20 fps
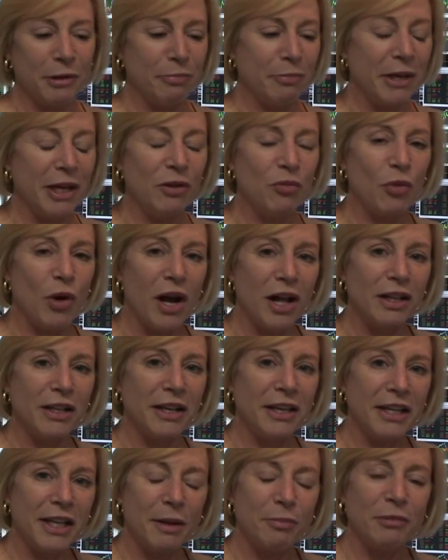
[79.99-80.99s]
and meanwhile
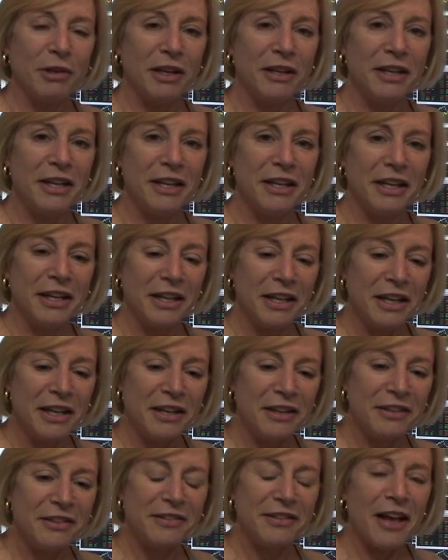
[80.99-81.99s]
I kept on
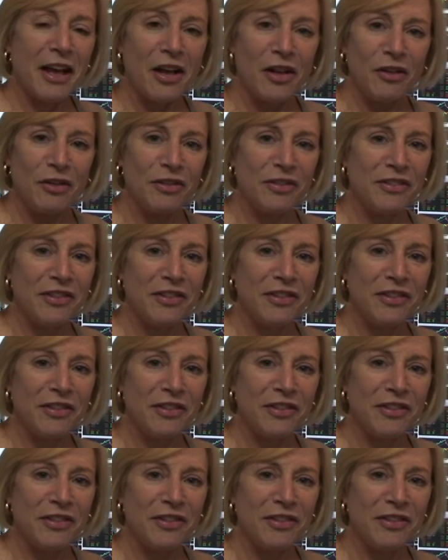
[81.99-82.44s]
hitting sell,